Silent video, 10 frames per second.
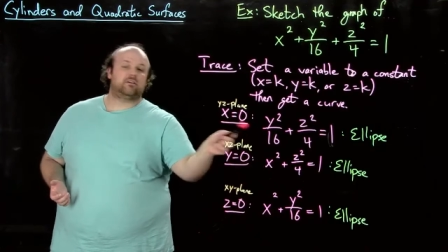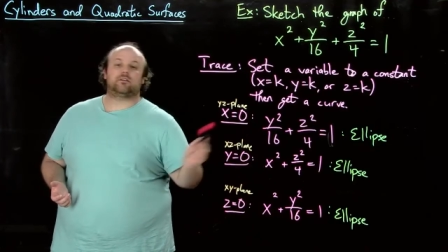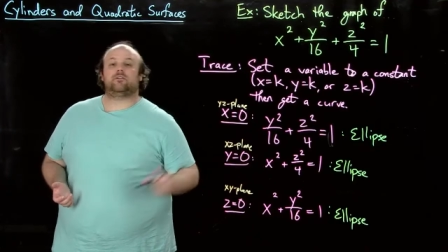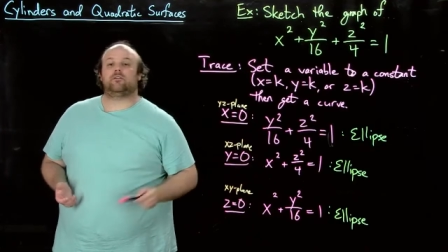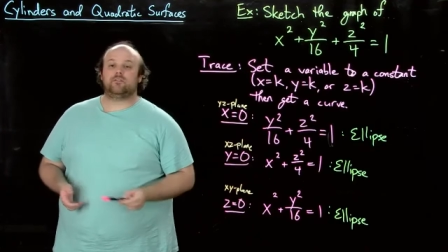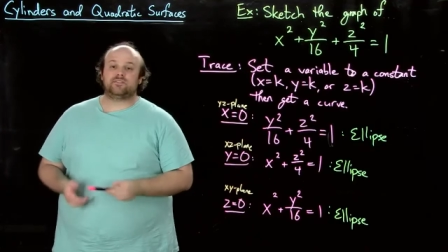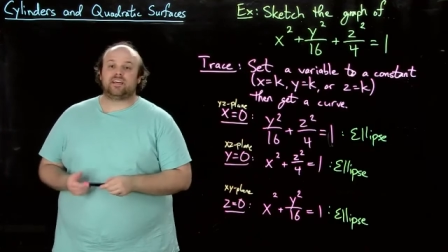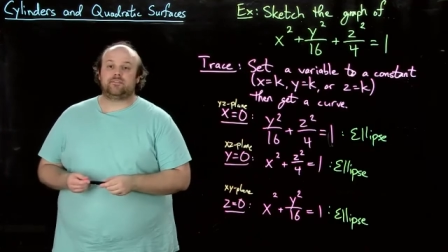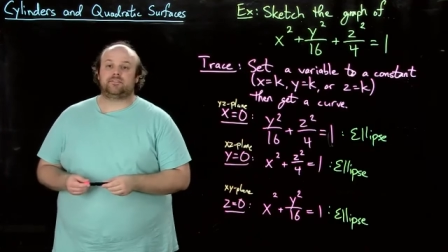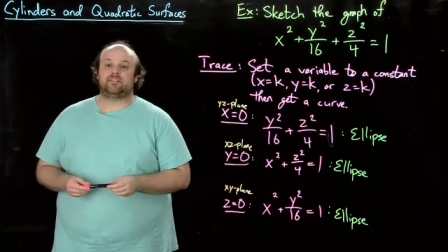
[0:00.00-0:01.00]
curves
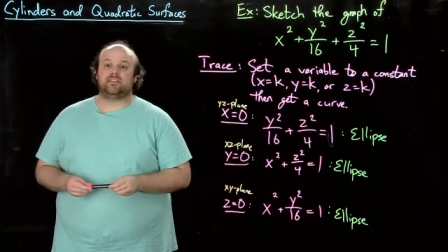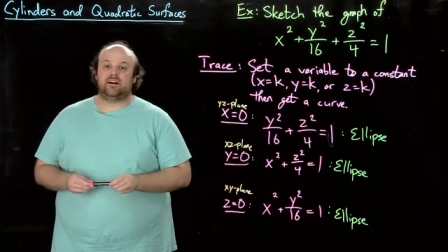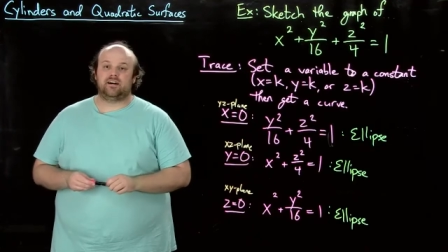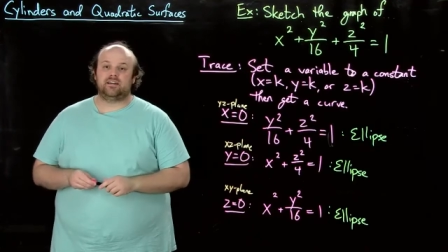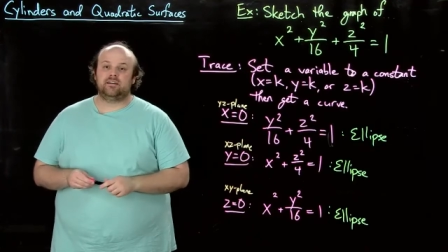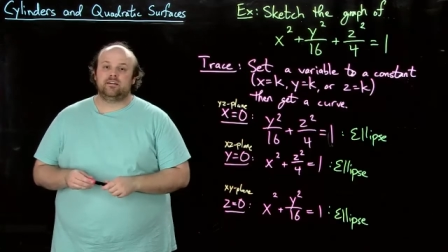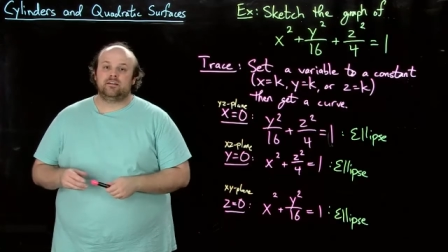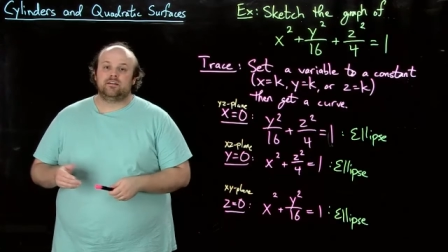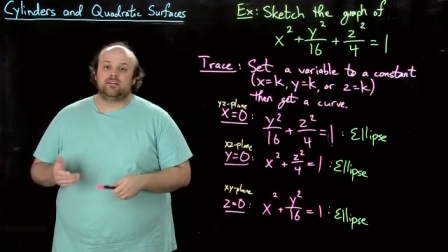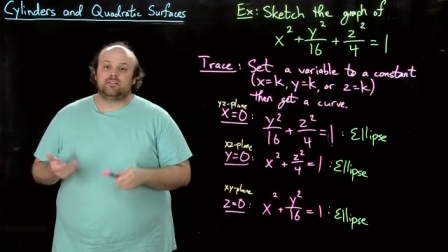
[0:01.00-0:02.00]
have to lie.
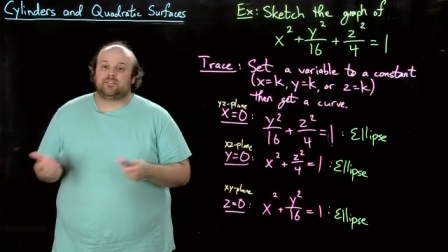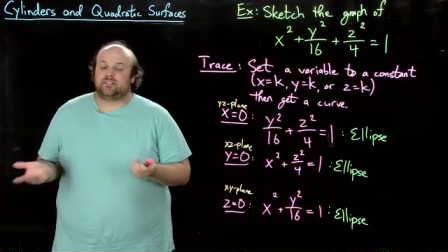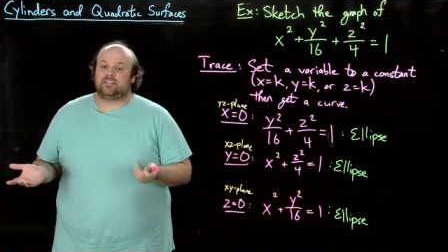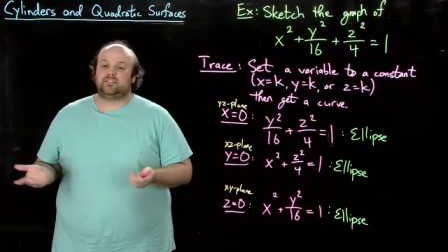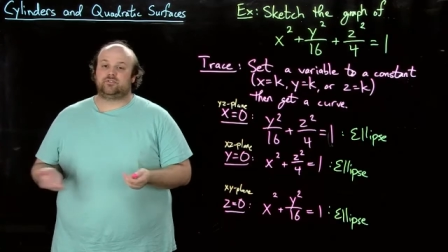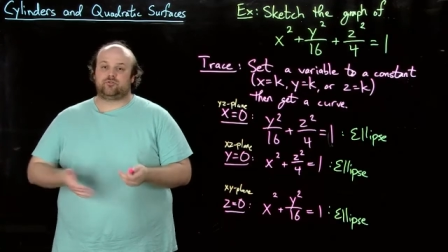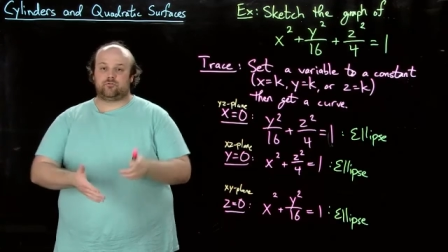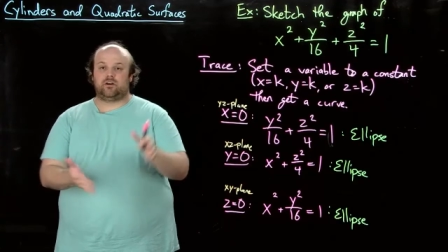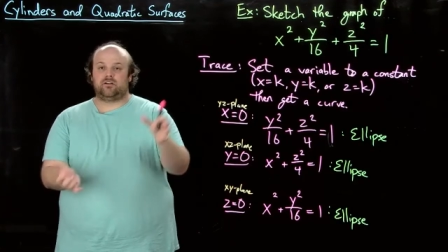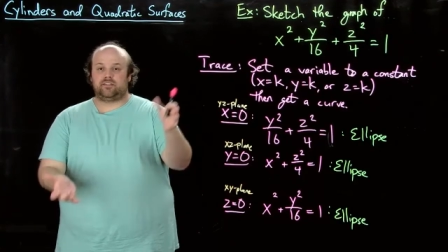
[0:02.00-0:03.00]
So let's
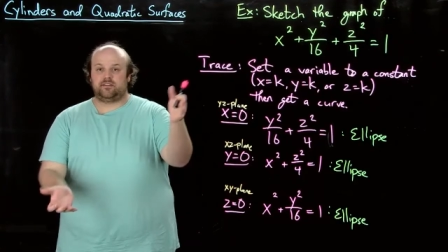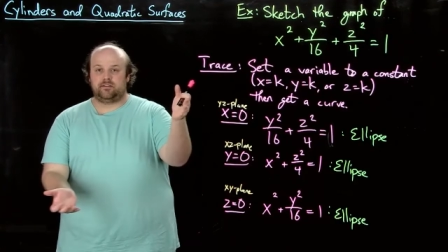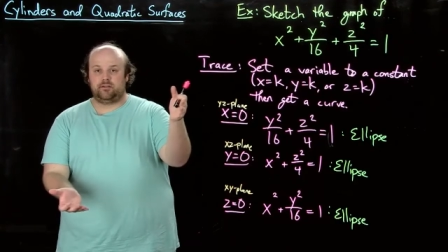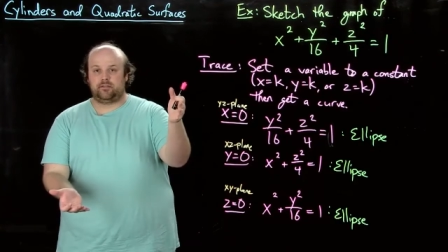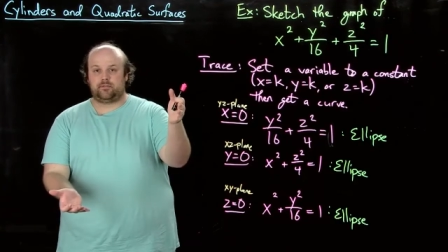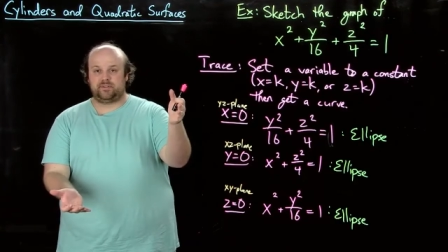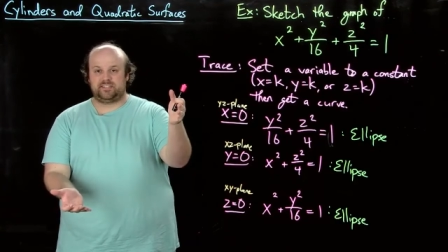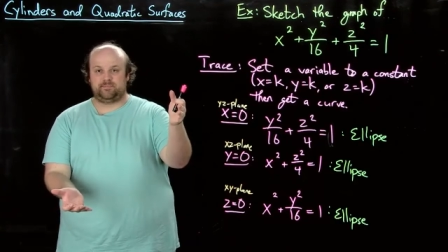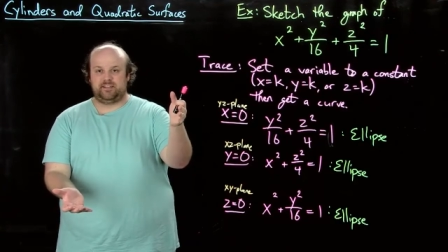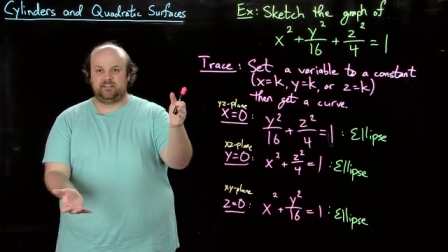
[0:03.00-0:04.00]
draw the three
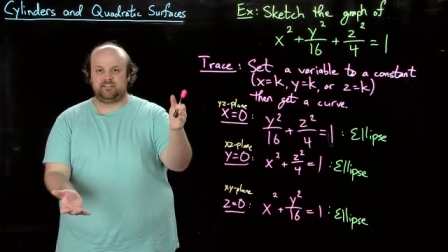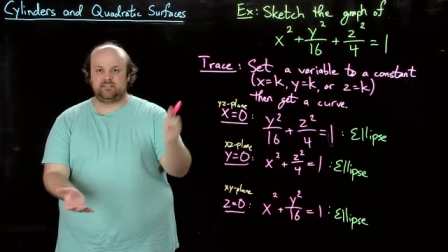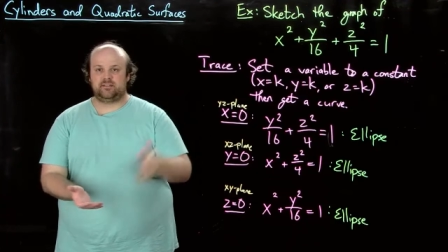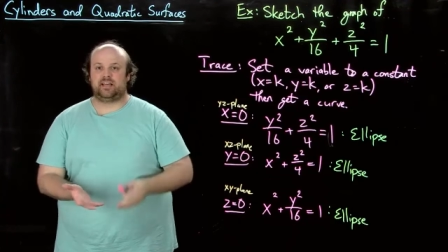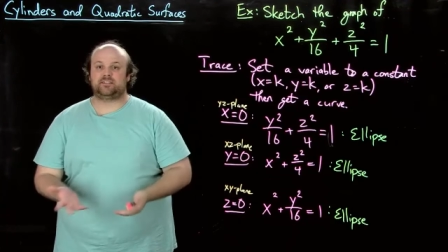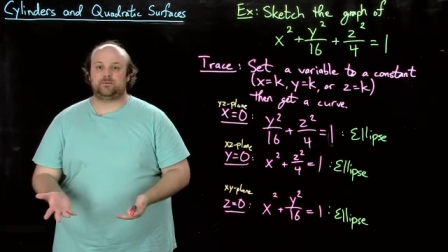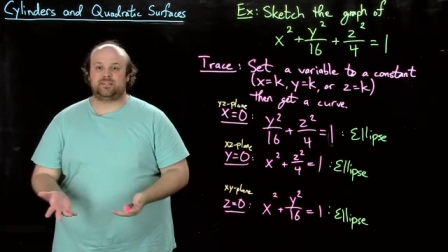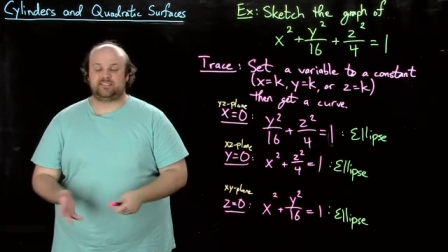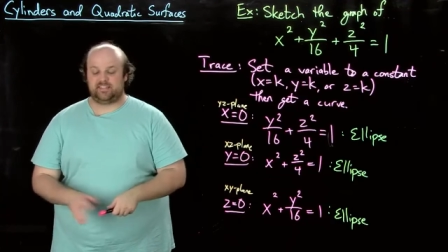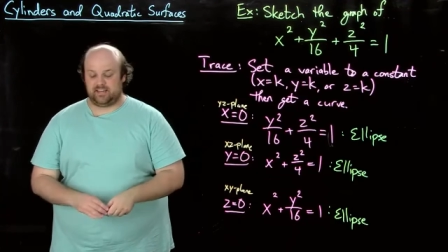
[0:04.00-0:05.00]
space, x,
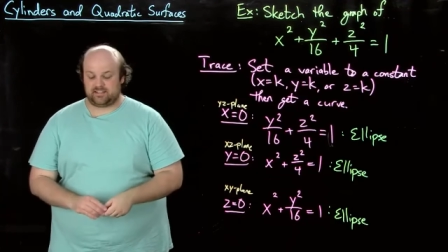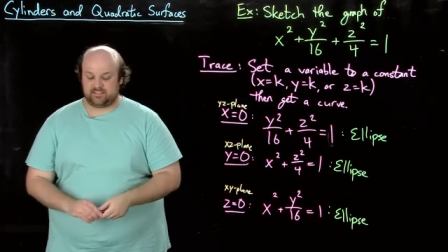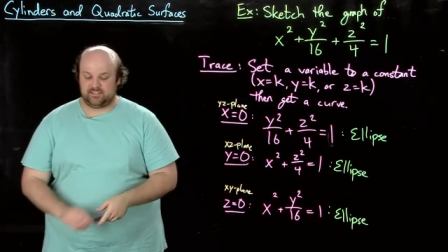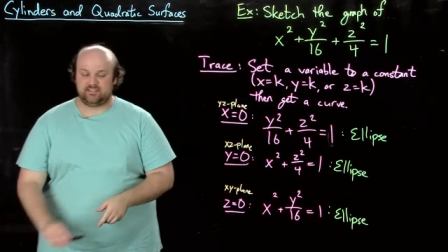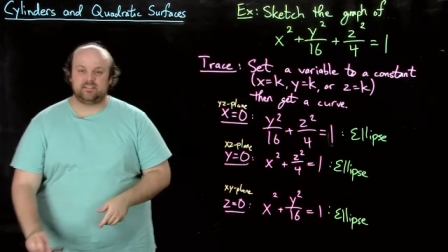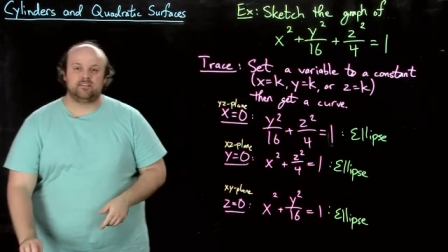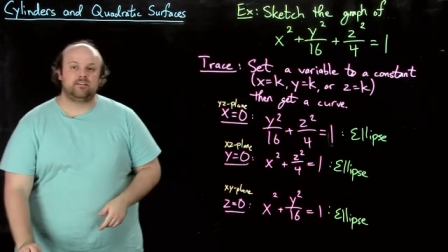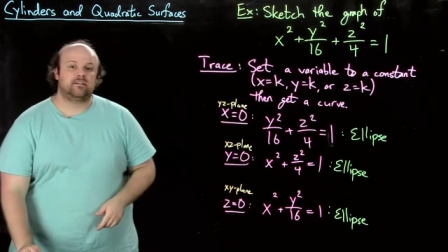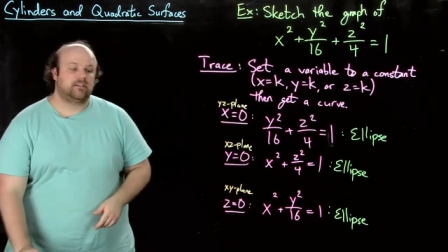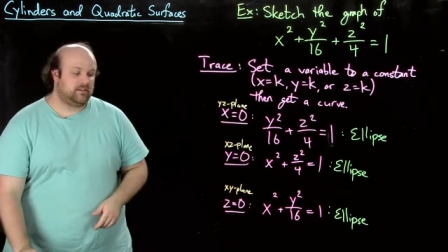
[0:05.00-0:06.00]
y, z axes,
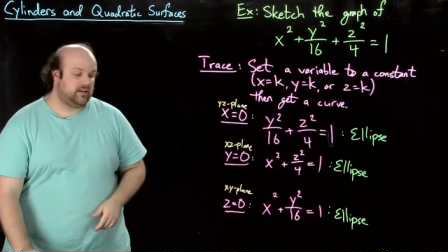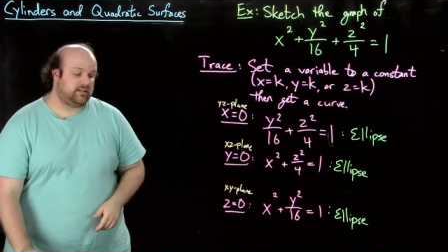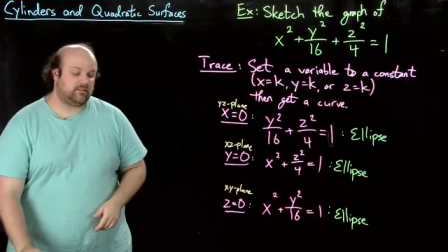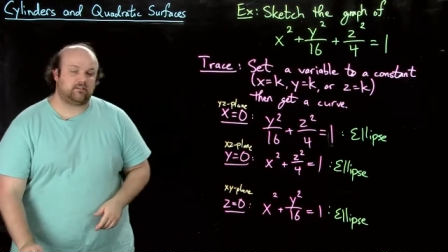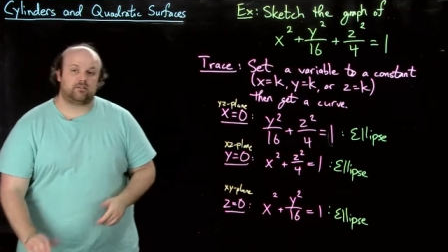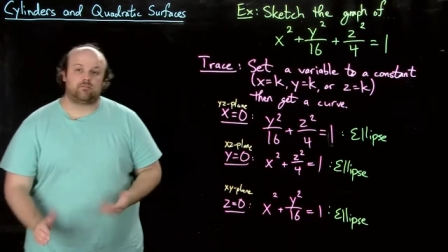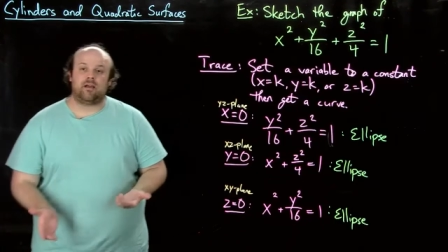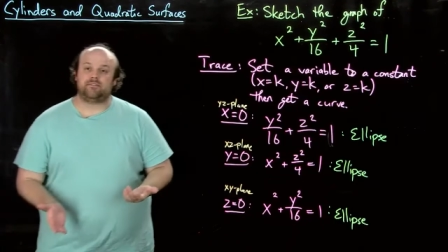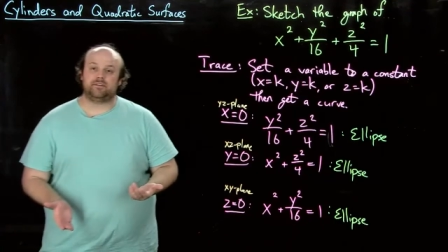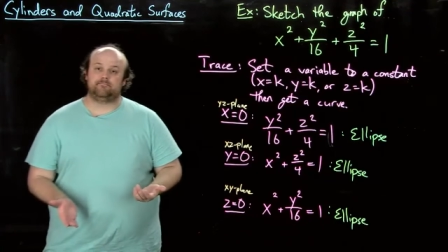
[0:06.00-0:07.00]
and
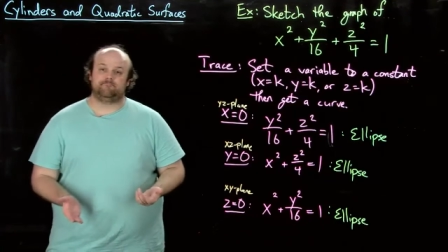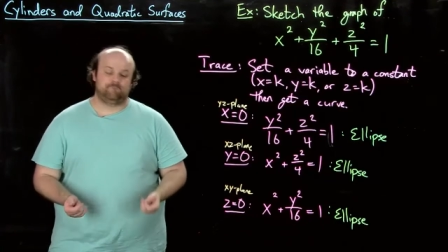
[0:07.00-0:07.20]
graph it.